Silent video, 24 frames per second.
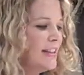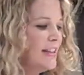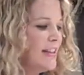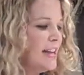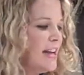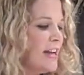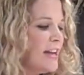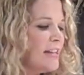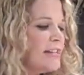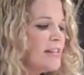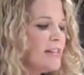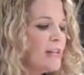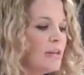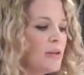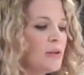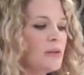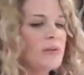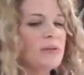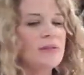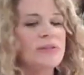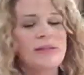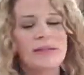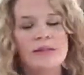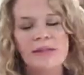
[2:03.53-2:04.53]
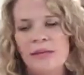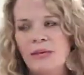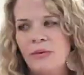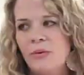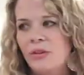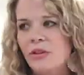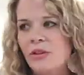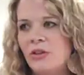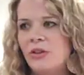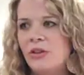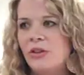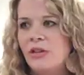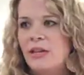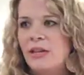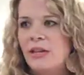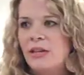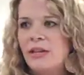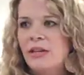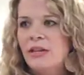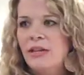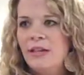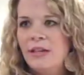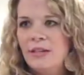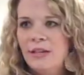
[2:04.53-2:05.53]
idea was that they would look like
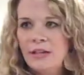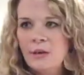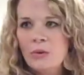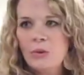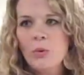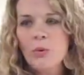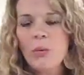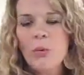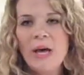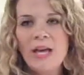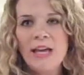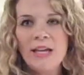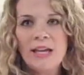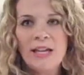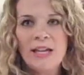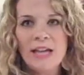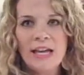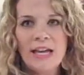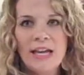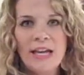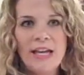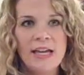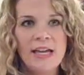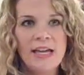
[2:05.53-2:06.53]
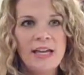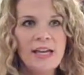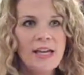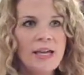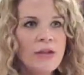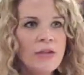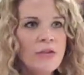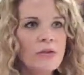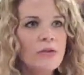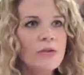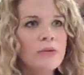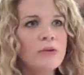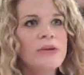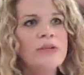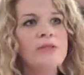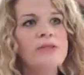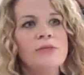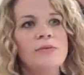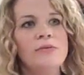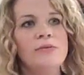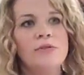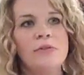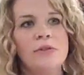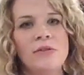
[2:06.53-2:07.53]
they were wet clay. The
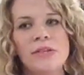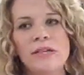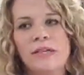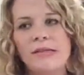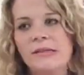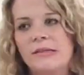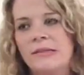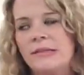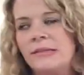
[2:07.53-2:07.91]
reason for this